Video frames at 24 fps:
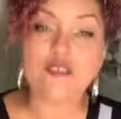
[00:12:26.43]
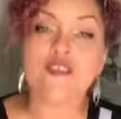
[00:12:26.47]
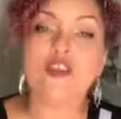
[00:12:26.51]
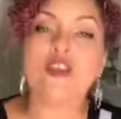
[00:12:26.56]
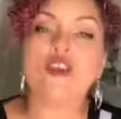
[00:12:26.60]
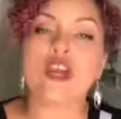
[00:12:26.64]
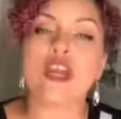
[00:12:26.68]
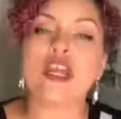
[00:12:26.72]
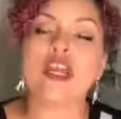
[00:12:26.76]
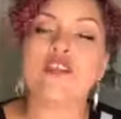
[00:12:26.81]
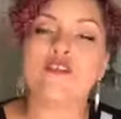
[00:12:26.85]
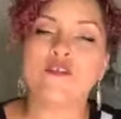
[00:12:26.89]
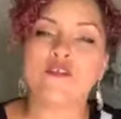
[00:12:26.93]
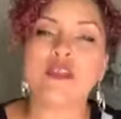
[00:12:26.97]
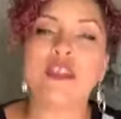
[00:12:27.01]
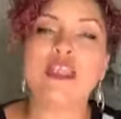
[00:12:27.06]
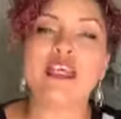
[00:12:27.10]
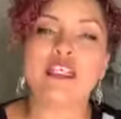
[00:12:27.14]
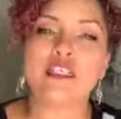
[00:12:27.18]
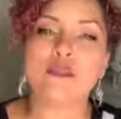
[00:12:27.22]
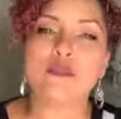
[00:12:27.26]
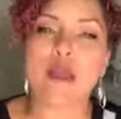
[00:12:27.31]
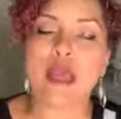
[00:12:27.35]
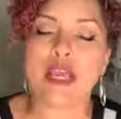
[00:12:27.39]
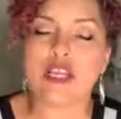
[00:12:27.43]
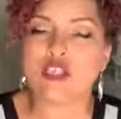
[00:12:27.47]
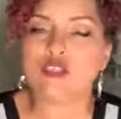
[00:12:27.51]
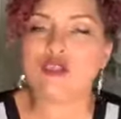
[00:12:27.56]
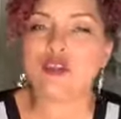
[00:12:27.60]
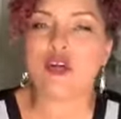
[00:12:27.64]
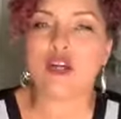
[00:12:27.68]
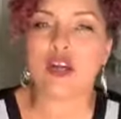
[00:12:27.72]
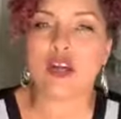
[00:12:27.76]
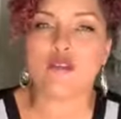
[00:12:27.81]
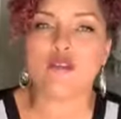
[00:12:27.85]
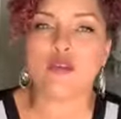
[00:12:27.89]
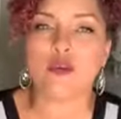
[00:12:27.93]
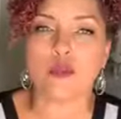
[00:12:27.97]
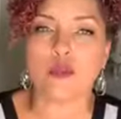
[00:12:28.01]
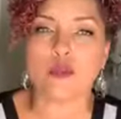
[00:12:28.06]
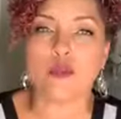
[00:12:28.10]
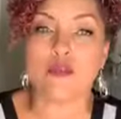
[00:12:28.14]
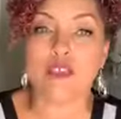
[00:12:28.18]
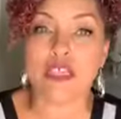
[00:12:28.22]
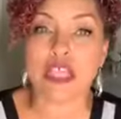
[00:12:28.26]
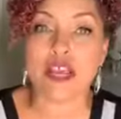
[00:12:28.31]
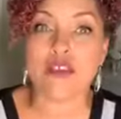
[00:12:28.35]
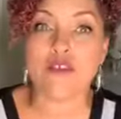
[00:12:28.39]
If you're if this makes you
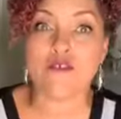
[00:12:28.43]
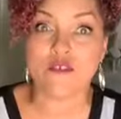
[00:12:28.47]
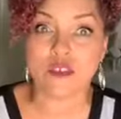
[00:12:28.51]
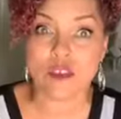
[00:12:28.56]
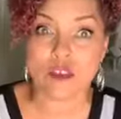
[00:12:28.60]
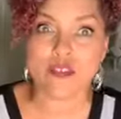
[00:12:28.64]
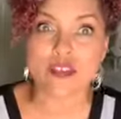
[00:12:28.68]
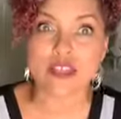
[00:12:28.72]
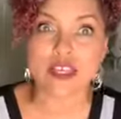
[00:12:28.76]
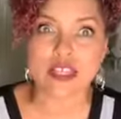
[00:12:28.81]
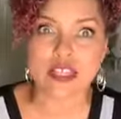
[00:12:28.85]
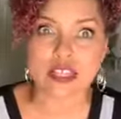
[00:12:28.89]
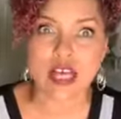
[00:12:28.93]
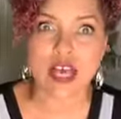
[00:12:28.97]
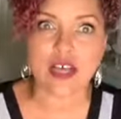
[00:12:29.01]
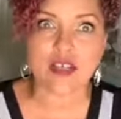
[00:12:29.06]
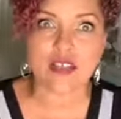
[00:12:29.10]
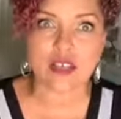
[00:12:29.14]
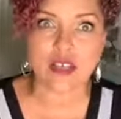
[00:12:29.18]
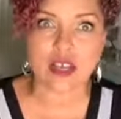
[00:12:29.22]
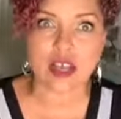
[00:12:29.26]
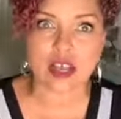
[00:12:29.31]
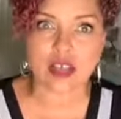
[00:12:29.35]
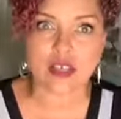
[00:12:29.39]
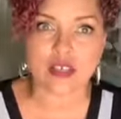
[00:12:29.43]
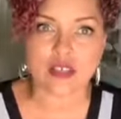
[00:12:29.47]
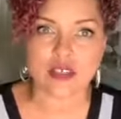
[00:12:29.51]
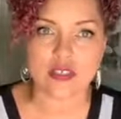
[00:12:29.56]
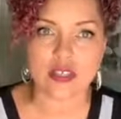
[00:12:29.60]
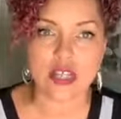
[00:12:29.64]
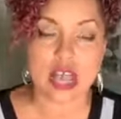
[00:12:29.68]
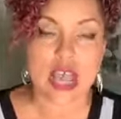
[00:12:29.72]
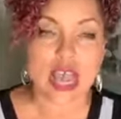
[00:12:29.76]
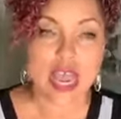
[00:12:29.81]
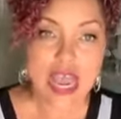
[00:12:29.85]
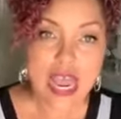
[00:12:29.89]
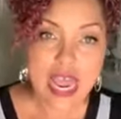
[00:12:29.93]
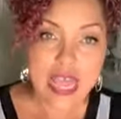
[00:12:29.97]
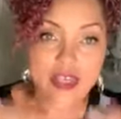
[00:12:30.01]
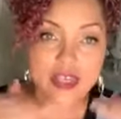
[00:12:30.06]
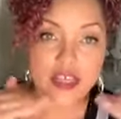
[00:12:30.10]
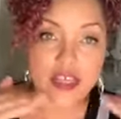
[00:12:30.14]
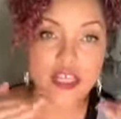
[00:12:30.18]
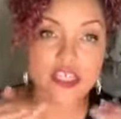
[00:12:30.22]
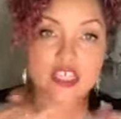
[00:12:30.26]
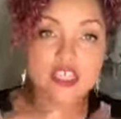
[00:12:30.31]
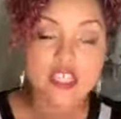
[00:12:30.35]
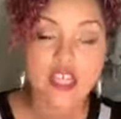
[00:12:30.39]
uncomfortable, if saying fifteen thousand dollars
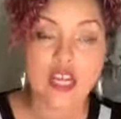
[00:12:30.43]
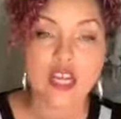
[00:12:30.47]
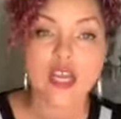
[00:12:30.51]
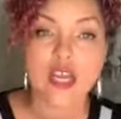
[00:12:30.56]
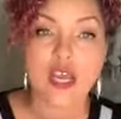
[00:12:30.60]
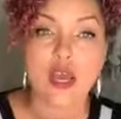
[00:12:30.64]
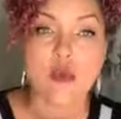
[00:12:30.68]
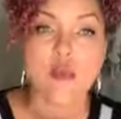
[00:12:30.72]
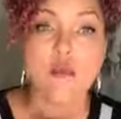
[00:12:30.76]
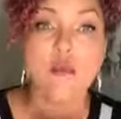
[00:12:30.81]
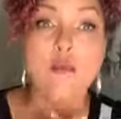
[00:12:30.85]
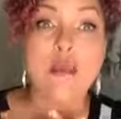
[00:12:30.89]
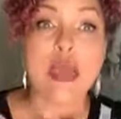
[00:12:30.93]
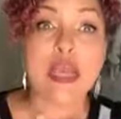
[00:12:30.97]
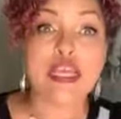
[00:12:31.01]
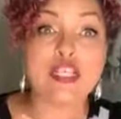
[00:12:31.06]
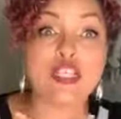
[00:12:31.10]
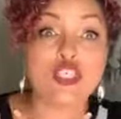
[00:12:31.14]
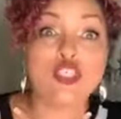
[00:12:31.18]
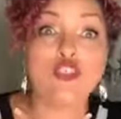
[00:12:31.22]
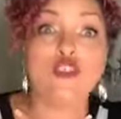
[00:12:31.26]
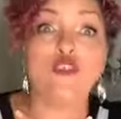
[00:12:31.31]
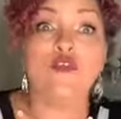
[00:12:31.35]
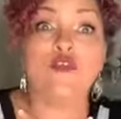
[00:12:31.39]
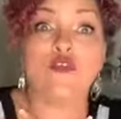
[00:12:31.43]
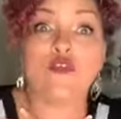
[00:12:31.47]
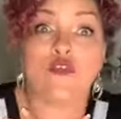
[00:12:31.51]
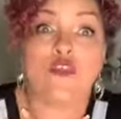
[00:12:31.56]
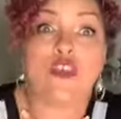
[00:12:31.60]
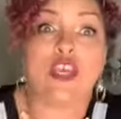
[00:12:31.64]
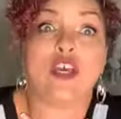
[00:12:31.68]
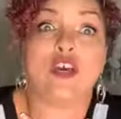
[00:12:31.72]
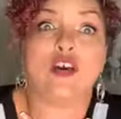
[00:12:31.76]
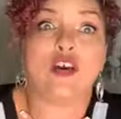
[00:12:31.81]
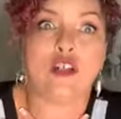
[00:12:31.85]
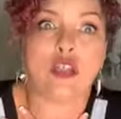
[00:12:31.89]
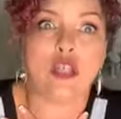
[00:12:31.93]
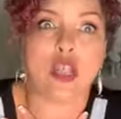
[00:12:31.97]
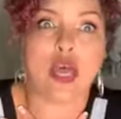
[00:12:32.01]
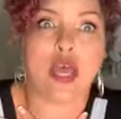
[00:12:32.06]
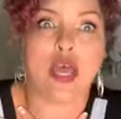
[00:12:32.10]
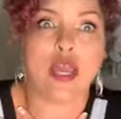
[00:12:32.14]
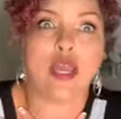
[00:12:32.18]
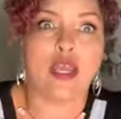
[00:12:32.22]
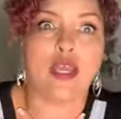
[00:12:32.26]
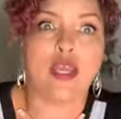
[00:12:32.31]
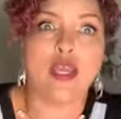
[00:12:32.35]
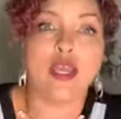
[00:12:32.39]
and then shutting up makes you feel
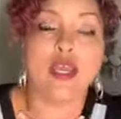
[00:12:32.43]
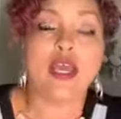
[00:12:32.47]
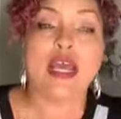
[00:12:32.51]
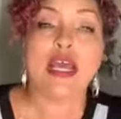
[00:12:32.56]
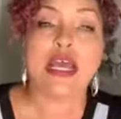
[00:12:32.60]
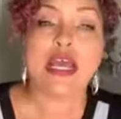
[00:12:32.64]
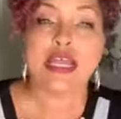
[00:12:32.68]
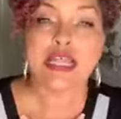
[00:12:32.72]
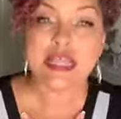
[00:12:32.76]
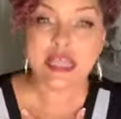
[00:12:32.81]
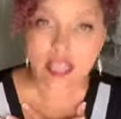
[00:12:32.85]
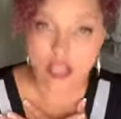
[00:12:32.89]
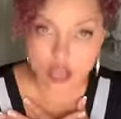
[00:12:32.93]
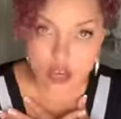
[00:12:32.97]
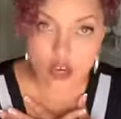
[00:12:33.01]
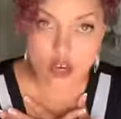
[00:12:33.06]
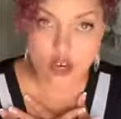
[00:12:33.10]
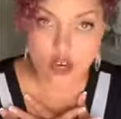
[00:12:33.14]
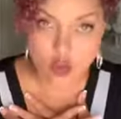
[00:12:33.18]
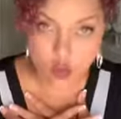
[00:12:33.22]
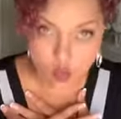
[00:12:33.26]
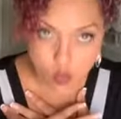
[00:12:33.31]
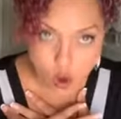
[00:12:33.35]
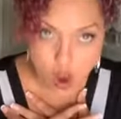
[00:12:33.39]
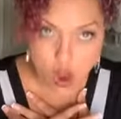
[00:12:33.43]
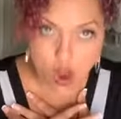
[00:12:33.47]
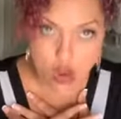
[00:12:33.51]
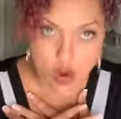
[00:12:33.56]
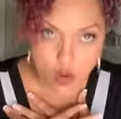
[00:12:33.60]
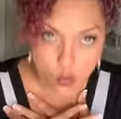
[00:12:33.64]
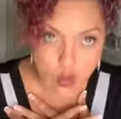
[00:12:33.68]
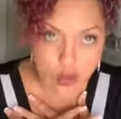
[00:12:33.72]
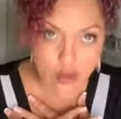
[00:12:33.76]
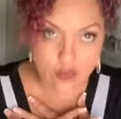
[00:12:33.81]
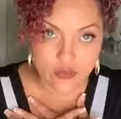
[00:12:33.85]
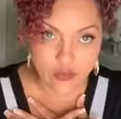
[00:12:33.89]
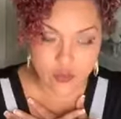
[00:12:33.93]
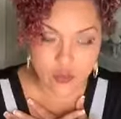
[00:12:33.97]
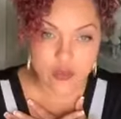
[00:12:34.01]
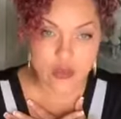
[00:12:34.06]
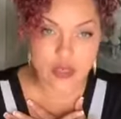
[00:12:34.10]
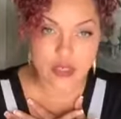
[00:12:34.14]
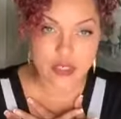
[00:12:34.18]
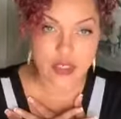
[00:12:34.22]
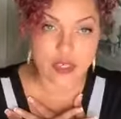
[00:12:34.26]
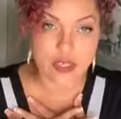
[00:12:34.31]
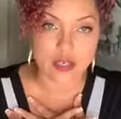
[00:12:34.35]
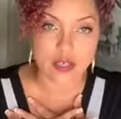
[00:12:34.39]
like they're gonna walk away
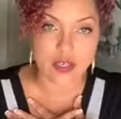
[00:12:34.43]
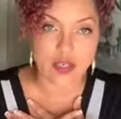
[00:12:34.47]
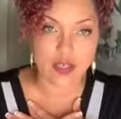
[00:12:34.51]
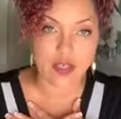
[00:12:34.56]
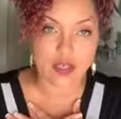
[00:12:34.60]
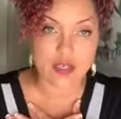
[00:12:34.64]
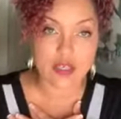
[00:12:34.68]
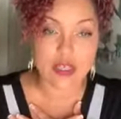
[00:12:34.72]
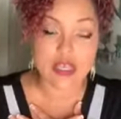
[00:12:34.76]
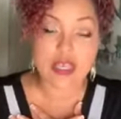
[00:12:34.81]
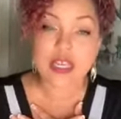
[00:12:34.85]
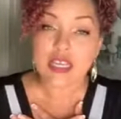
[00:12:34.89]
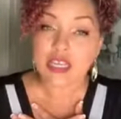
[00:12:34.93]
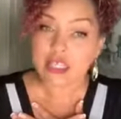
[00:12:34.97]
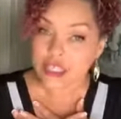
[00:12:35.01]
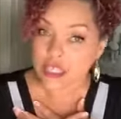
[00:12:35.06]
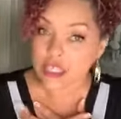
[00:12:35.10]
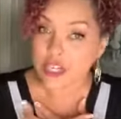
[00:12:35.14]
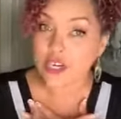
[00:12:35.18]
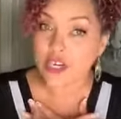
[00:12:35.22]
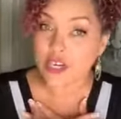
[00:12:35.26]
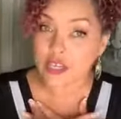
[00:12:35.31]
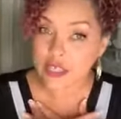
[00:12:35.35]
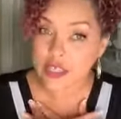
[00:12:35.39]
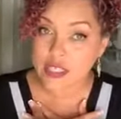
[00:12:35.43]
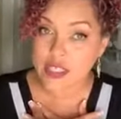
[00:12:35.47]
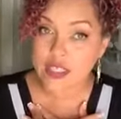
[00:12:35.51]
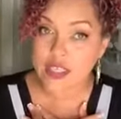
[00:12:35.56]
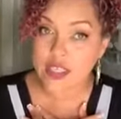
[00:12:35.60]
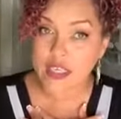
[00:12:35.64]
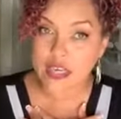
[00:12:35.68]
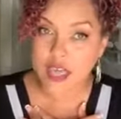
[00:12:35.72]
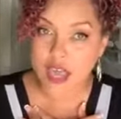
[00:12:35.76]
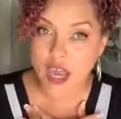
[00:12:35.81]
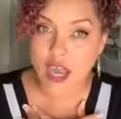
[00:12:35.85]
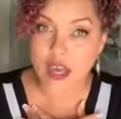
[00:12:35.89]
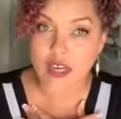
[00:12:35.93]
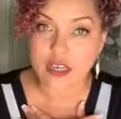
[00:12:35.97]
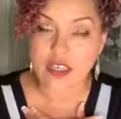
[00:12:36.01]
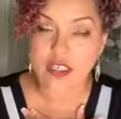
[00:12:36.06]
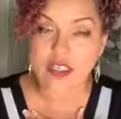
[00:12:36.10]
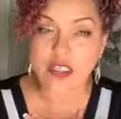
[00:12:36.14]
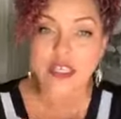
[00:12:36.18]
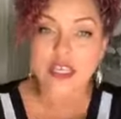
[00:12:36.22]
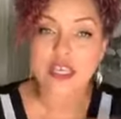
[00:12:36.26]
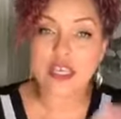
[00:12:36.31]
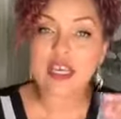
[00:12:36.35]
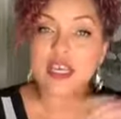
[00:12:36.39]
from the deal, seriously,
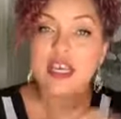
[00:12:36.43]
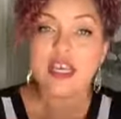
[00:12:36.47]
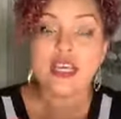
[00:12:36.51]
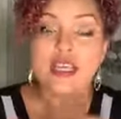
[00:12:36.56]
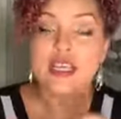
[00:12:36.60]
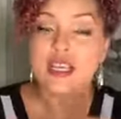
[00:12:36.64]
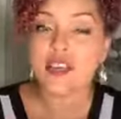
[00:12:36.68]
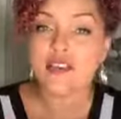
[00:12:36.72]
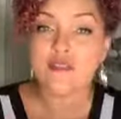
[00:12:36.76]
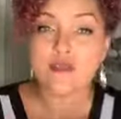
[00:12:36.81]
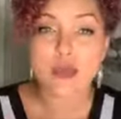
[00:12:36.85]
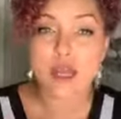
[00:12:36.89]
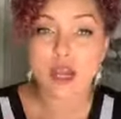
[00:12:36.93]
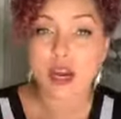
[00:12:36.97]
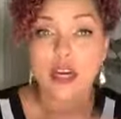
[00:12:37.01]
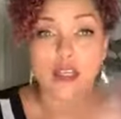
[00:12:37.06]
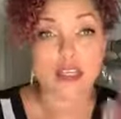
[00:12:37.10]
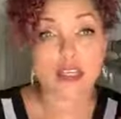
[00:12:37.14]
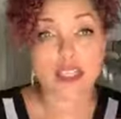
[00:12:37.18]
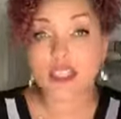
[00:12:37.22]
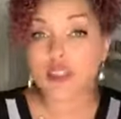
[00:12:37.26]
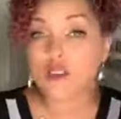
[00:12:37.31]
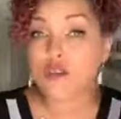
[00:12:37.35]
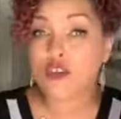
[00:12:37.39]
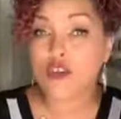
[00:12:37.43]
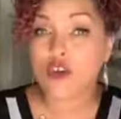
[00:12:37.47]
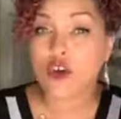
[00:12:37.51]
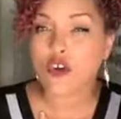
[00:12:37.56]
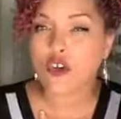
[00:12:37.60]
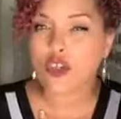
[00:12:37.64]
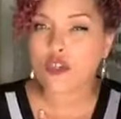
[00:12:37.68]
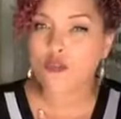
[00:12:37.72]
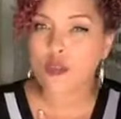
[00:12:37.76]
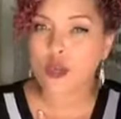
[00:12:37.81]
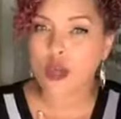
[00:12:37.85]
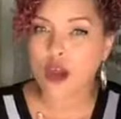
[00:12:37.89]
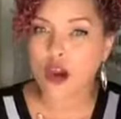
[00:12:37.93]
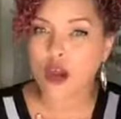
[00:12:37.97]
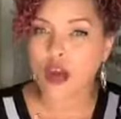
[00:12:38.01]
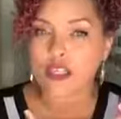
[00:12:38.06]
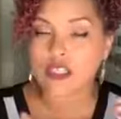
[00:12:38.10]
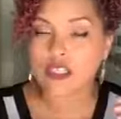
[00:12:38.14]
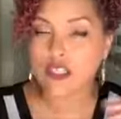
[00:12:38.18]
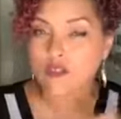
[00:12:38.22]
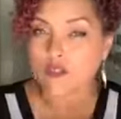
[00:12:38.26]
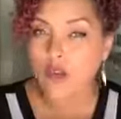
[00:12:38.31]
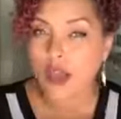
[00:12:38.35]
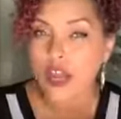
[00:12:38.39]
honestly, give me hearts. Because if you don't give me
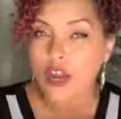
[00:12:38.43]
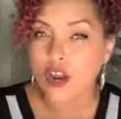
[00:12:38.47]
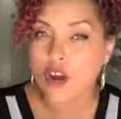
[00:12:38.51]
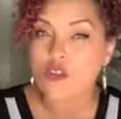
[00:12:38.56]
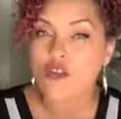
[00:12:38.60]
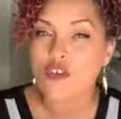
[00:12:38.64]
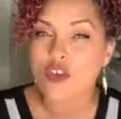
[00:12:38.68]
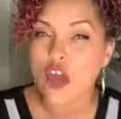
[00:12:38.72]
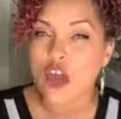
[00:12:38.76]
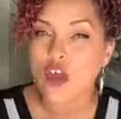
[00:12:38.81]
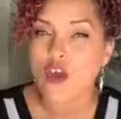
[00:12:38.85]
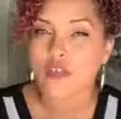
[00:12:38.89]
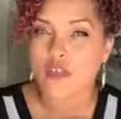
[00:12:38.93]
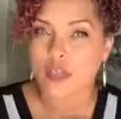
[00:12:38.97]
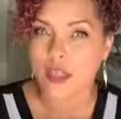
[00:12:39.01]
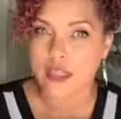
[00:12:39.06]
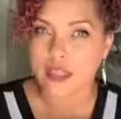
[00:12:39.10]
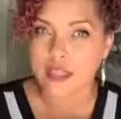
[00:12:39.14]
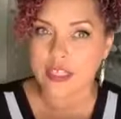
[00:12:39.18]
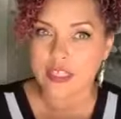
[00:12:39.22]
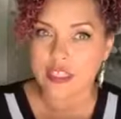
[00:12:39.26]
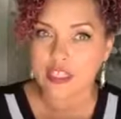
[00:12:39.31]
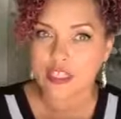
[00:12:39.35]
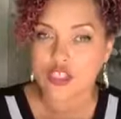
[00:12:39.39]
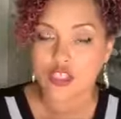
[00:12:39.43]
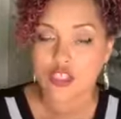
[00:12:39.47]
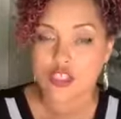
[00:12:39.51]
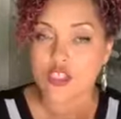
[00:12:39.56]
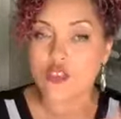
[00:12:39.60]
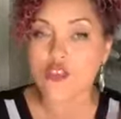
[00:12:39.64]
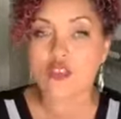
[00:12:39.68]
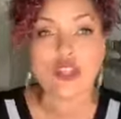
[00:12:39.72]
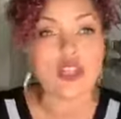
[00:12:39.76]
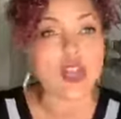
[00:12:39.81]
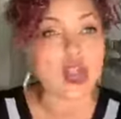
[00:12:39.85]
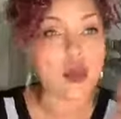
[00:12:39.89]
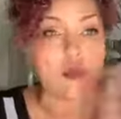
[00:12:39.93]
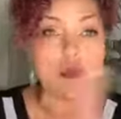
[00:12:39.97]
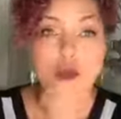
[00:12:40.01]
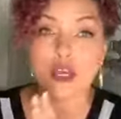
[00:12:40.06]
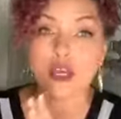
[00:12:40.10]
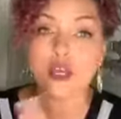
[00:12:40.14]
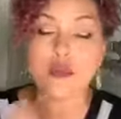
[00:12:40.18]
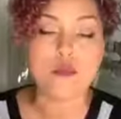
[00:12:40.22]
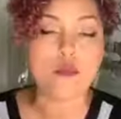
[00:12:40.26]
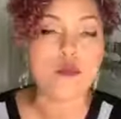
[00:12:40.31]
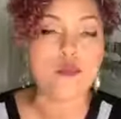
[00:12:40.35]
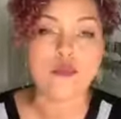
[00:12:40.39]
hearts, if I don't know that this is you, then I'm
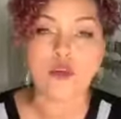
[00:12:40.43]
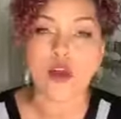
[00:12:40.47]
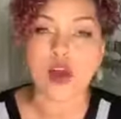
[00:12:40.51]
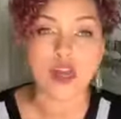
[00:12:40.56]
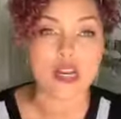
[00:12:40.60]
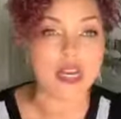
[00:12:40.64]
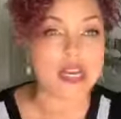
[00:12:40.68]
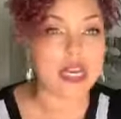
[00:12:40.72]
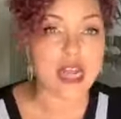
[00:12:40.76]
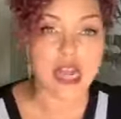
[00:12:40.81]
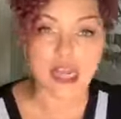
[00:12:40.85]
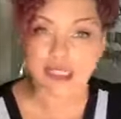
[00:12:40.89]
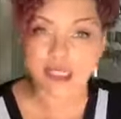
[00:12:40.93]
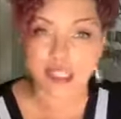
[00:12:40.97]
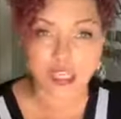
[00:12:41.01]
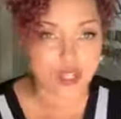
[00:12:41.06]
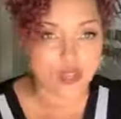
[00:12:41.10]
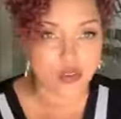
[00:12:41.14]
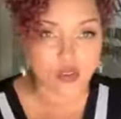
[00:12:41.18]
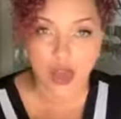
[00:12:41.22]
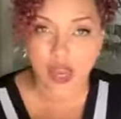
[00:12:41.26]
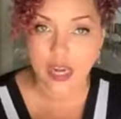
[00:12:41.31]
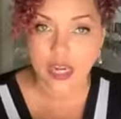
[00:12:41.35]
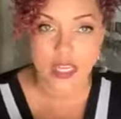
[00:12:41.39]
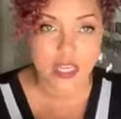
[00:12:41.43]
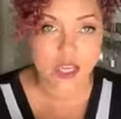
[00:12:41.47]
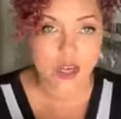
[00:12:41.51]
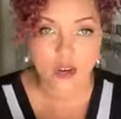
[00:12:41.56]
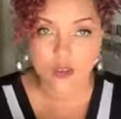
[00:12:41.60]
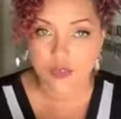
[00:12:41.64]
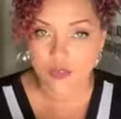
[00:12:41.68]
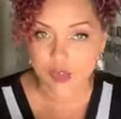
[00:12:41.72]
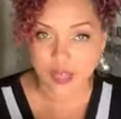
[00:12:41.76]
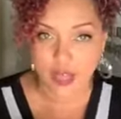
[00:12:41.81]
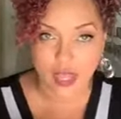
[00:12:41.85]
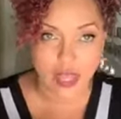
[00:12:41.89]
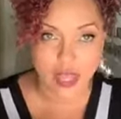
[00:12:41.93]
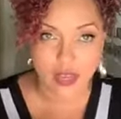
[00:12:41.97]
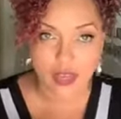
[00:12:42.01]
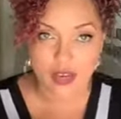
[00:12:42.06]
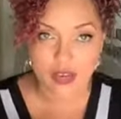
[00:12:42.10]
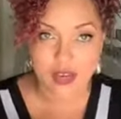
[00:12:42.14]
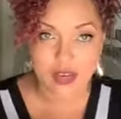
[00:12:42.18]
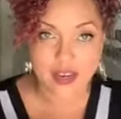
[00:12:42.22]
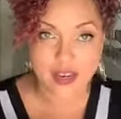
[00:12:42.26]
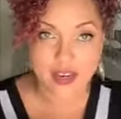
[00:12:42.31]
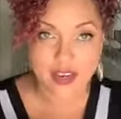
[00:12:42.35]
gonna move on and not tell you how to get over that.